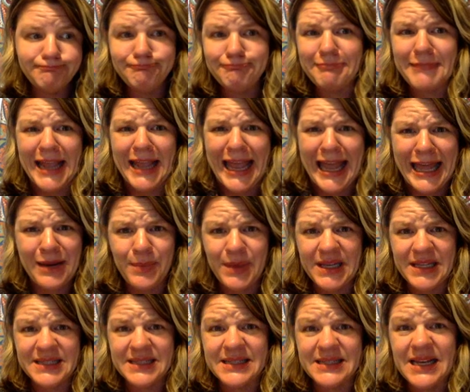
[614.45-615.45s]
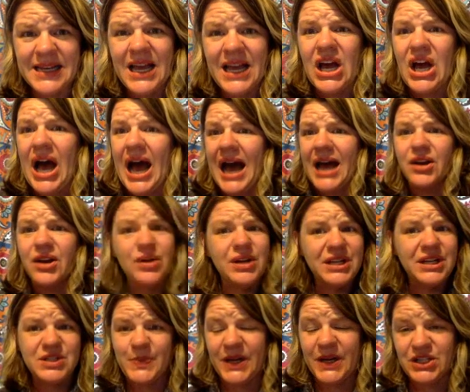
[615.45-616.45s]
enemies. I don't
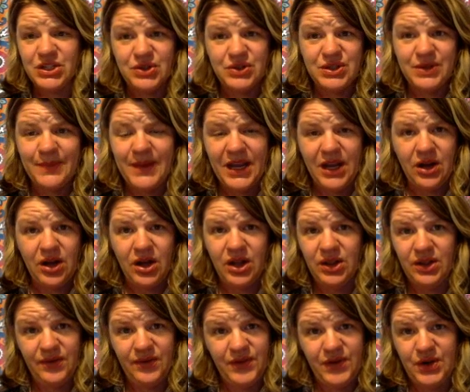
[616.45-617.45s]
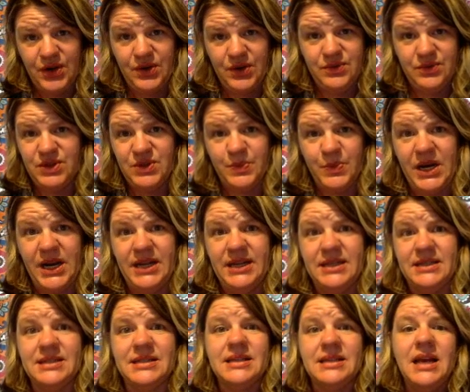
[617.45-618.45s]
expect you to make all of your own
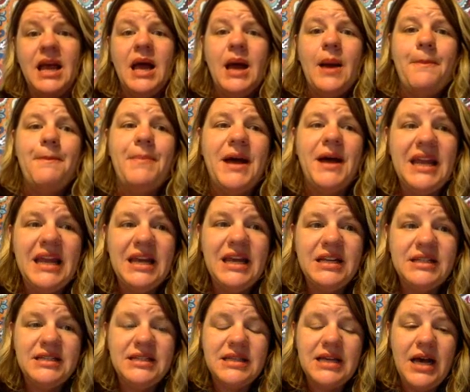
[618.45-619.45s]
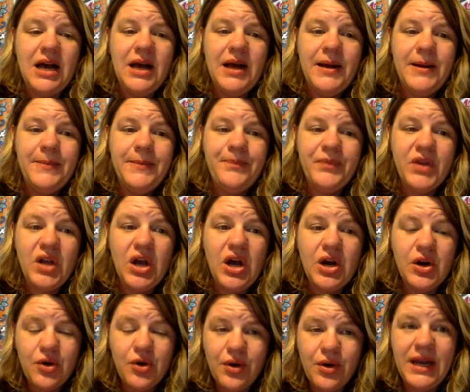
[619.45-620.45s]
sprites, but it's a
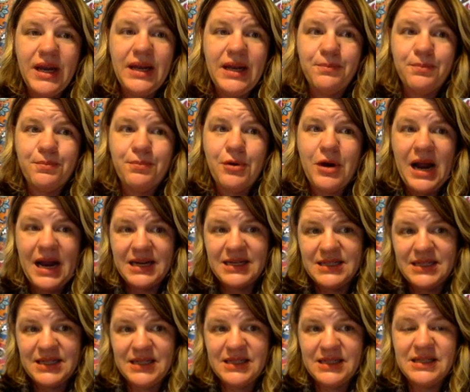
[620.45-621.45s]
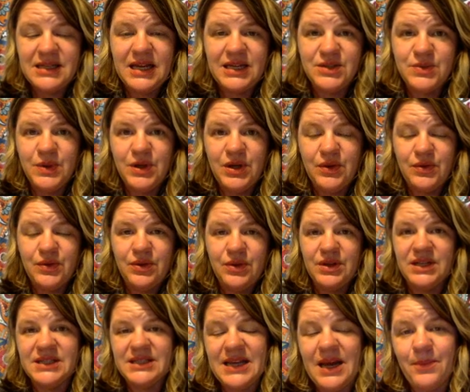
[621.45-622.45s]
great practice as we go through the
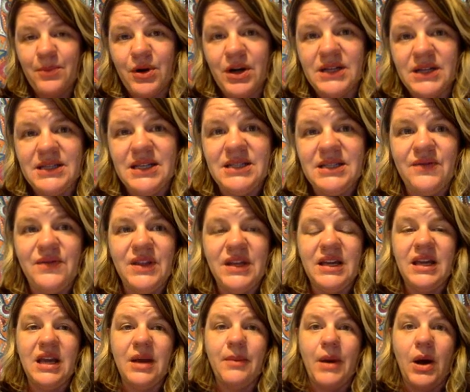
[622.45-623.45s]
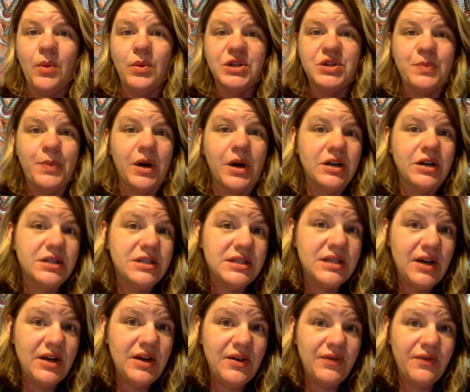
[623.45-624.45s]
design process of thinking about which parts
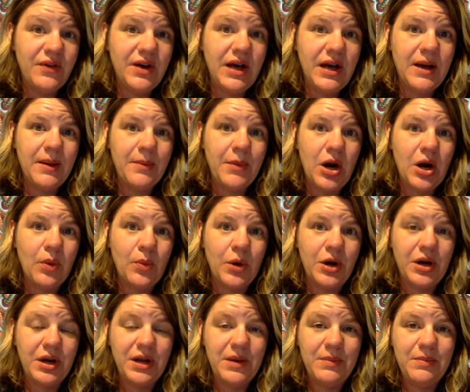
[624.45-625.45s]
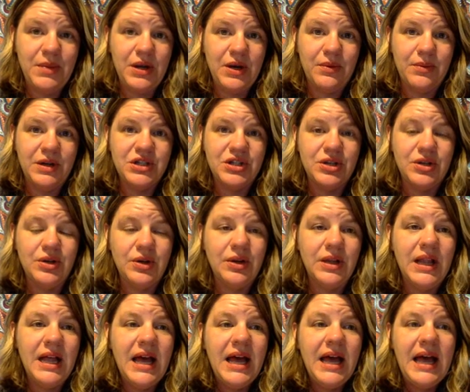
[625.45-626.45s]
of our work can be original.
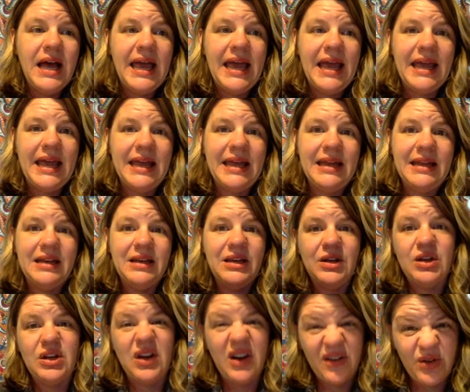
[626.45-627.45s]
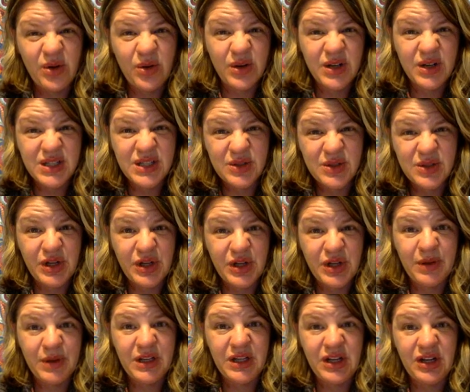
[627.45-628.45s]
And of course, when you're
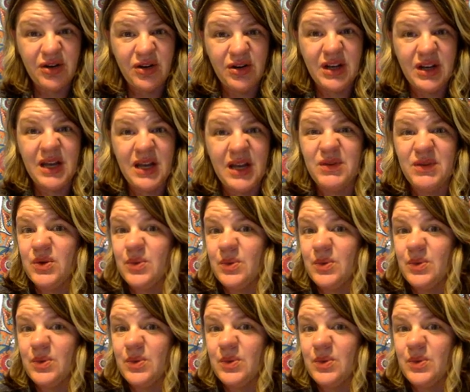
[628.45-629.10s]
building your game, if you want